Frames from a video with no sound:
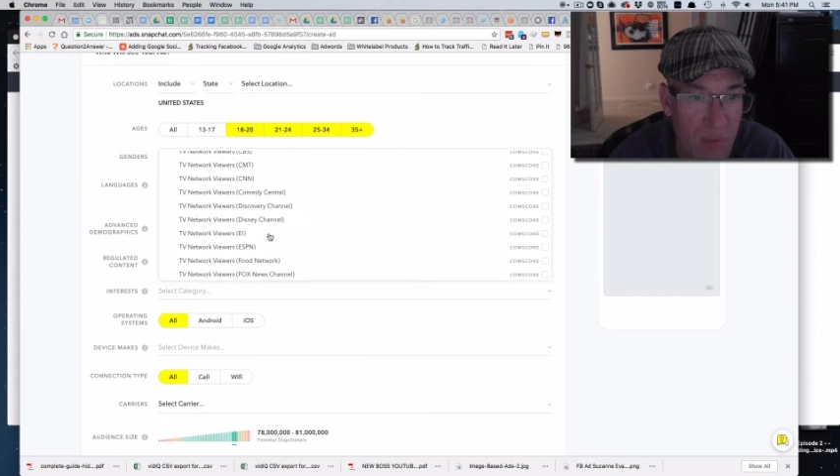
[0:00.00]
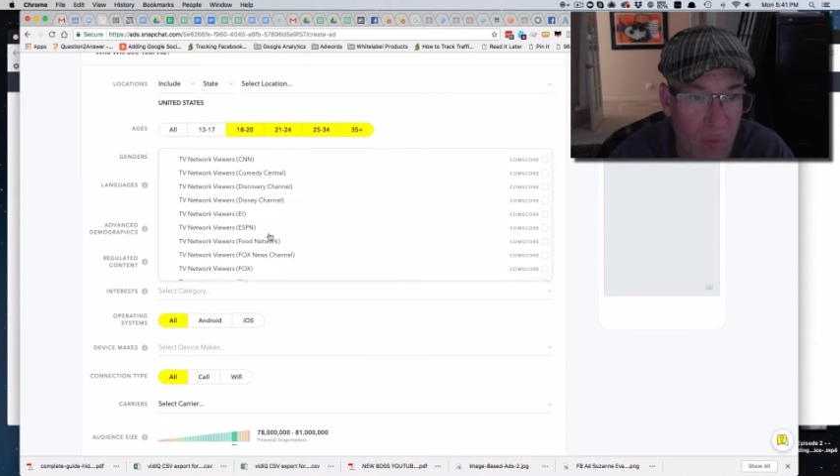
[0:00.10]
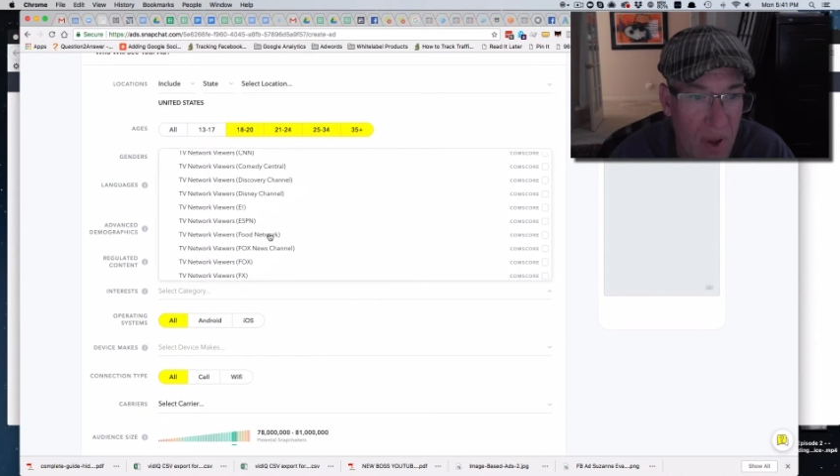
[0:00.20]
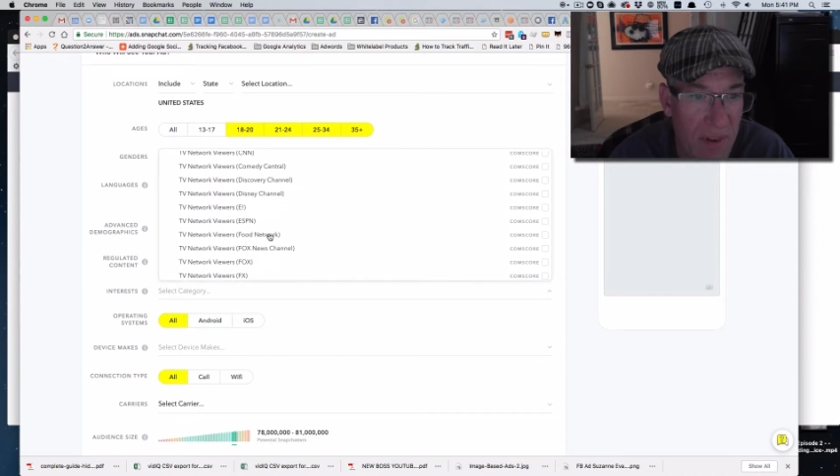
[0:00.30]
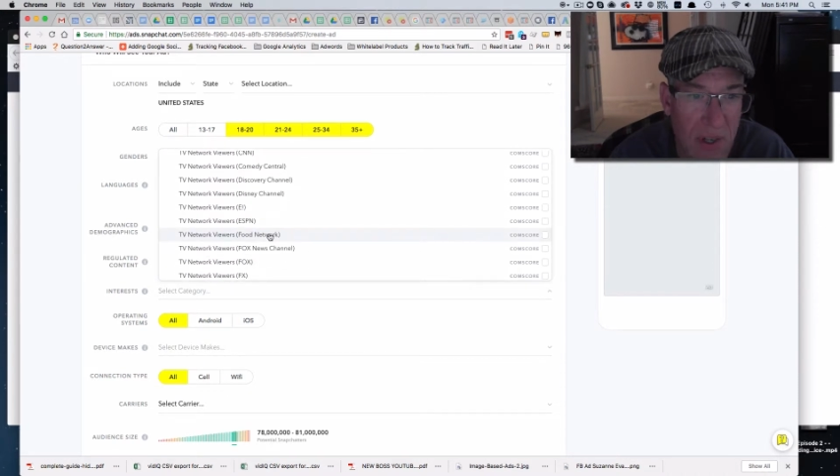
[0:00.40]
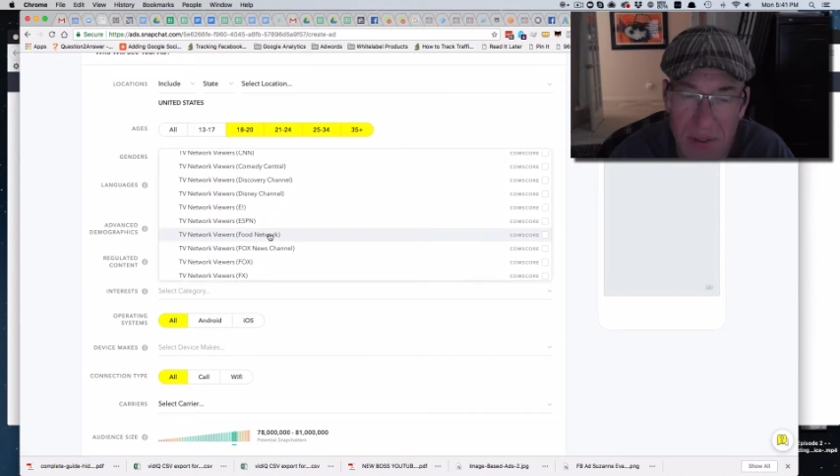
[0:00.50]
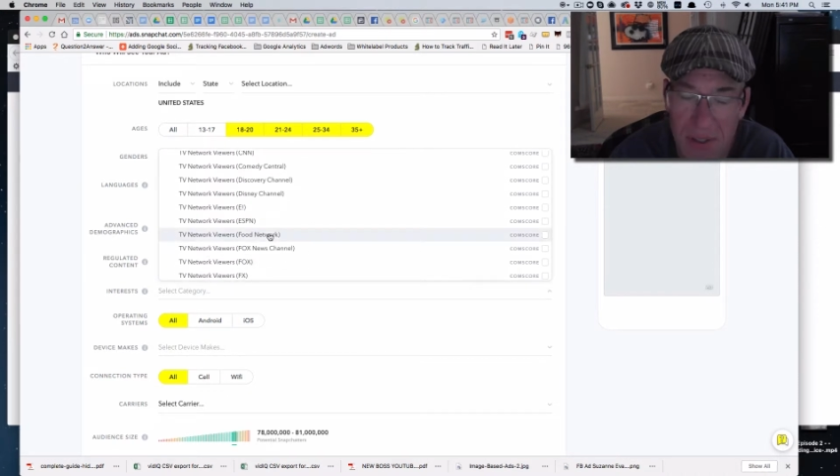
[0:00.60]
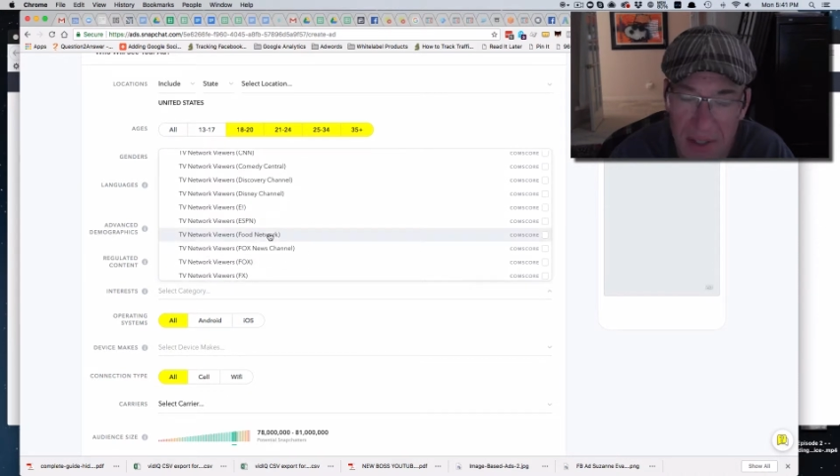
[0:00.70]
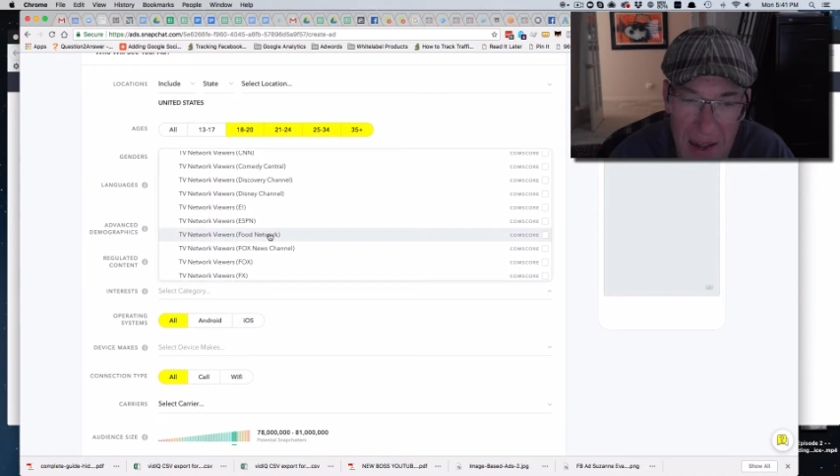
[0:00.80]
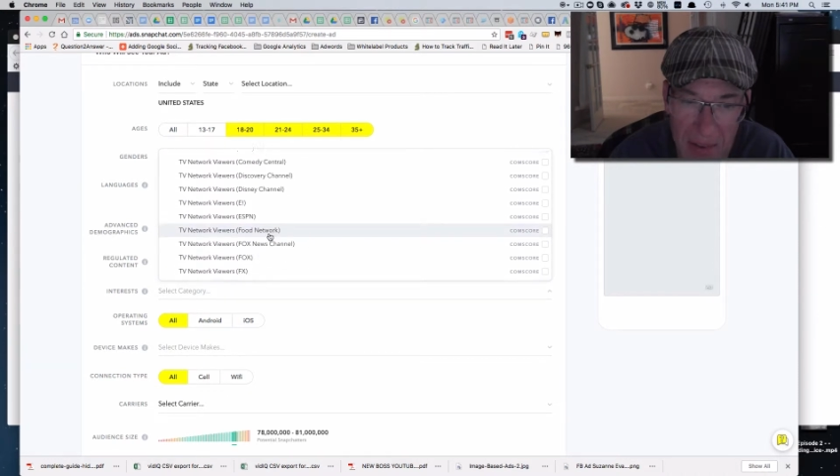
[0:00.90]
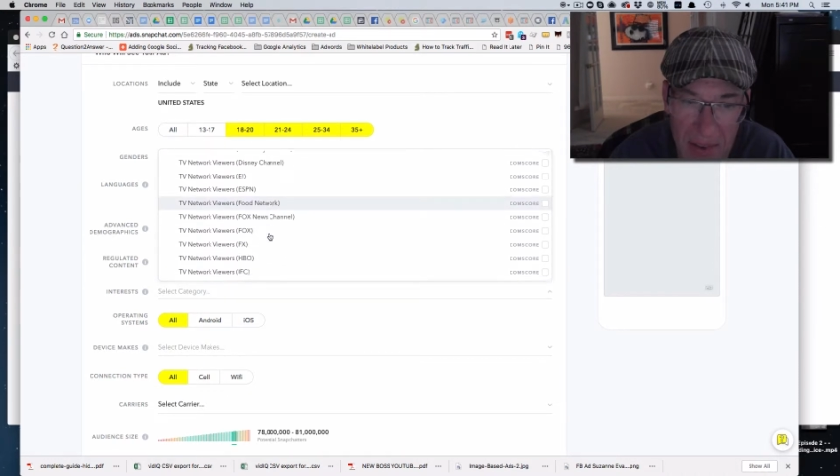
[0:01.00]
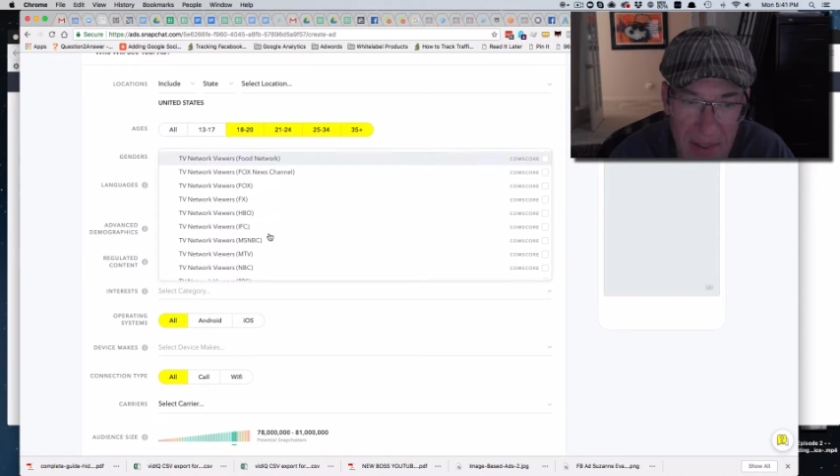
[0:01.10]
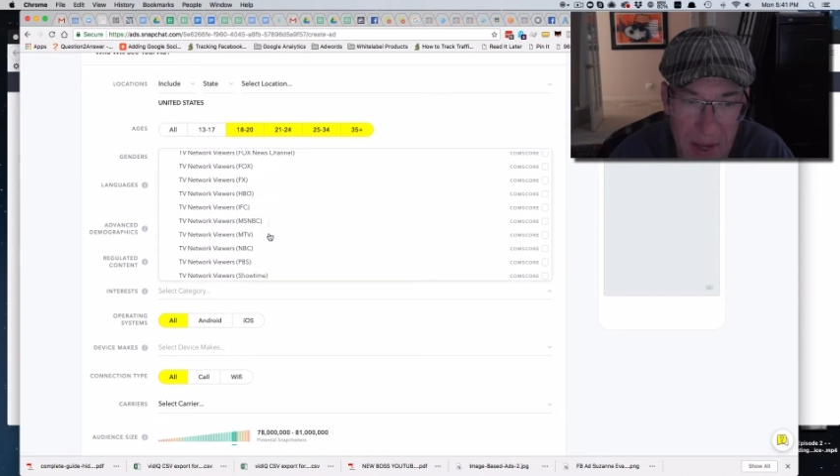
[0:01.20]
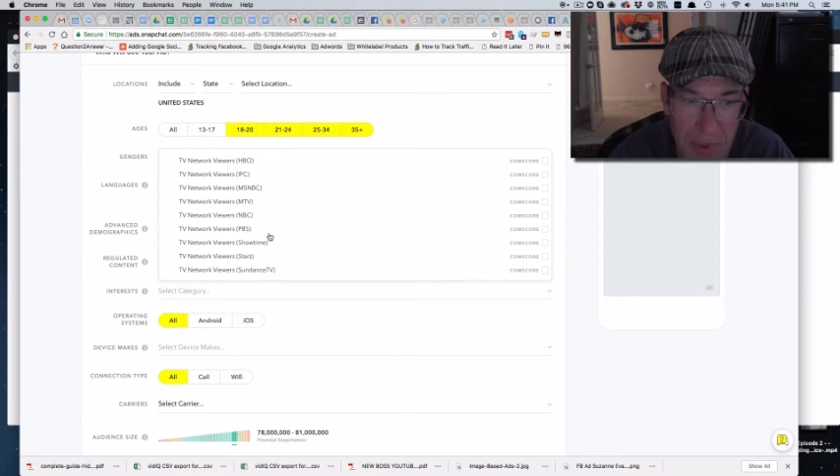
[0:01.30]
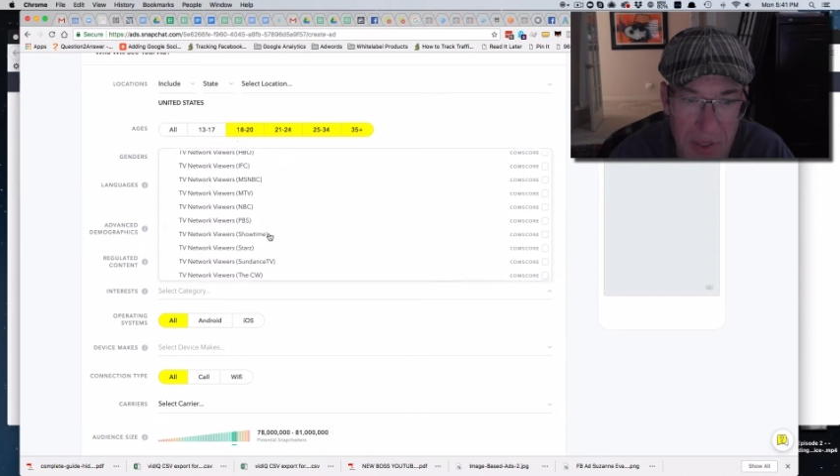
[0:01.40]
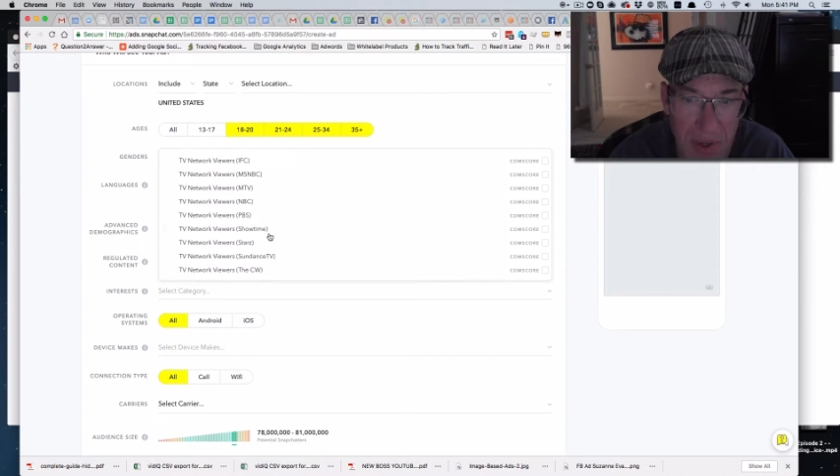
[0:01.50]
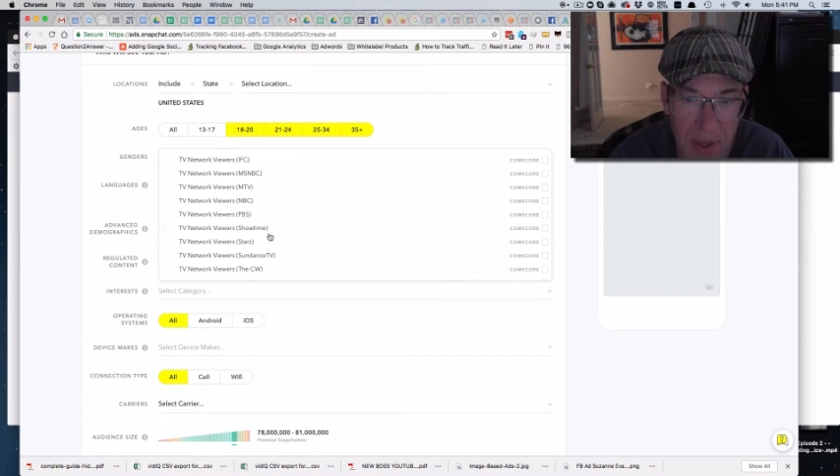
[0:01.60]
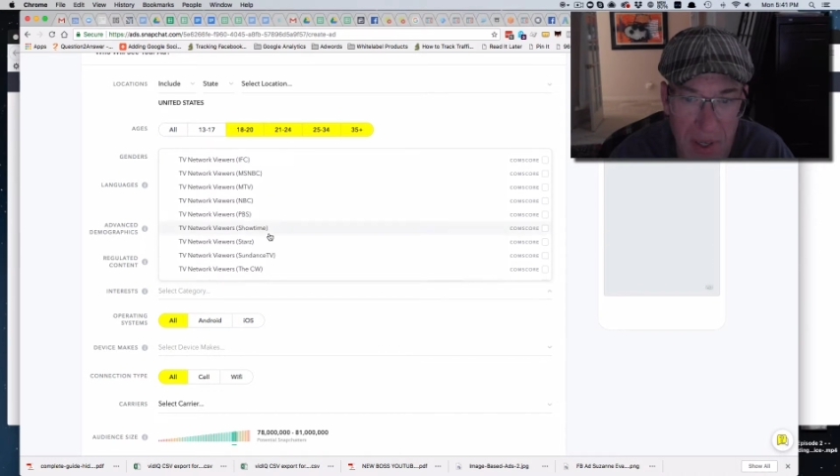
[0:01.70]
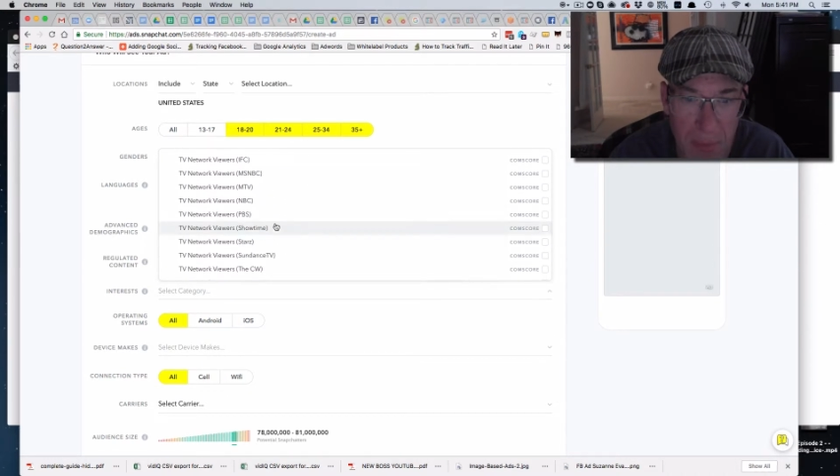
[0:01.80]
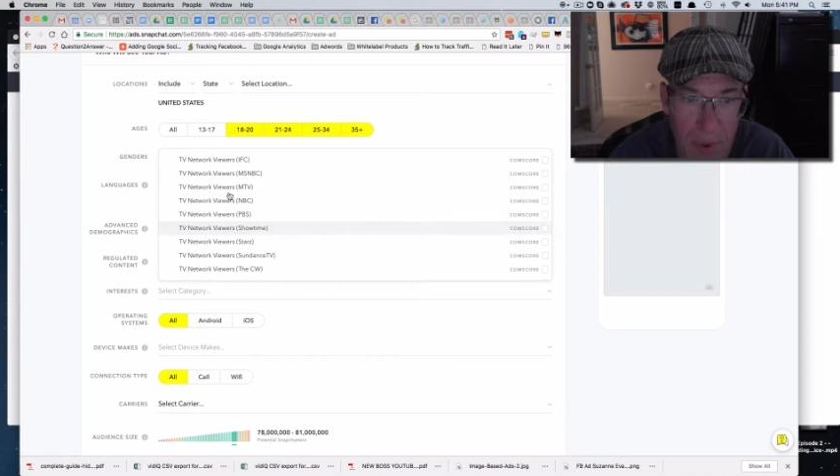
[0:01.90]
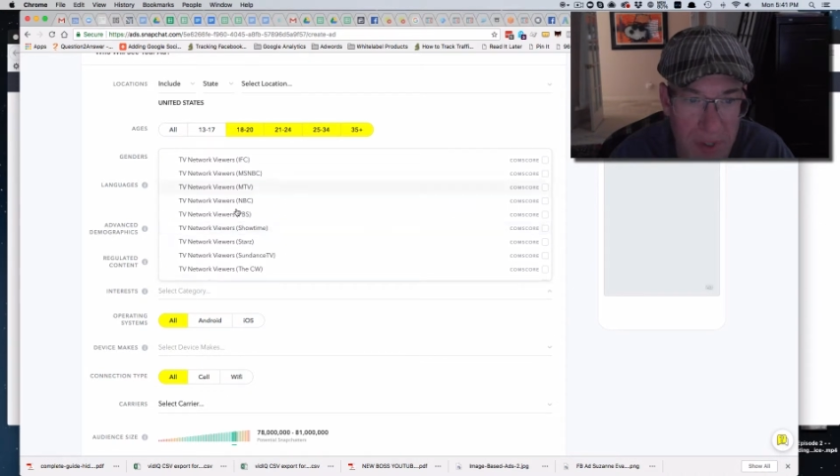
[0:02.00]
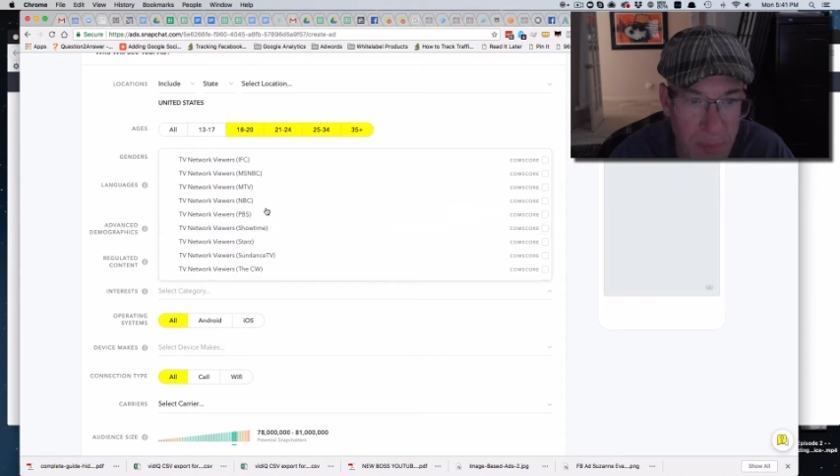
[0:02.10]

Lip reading: We haven't used a lot of that type of targeting in the past,